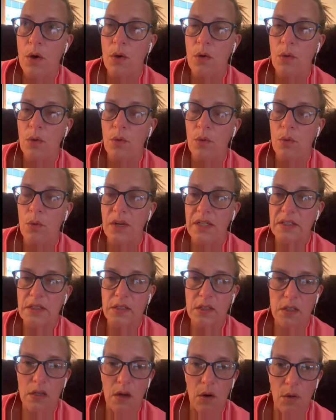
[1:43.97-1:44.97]
what's
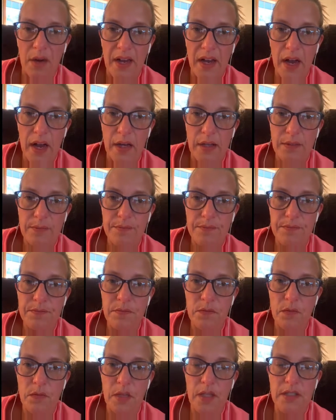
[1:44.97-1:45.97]
going on.
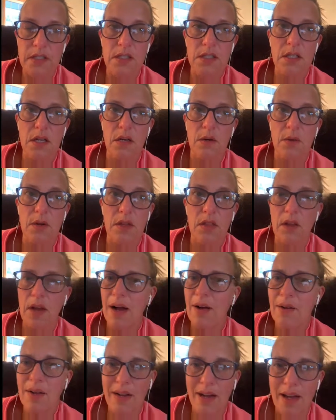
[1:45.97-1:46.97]
Let's start with, how
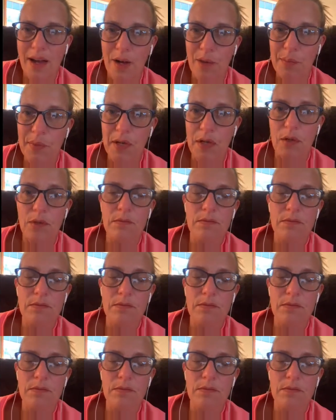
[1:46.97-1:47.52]
can I help you?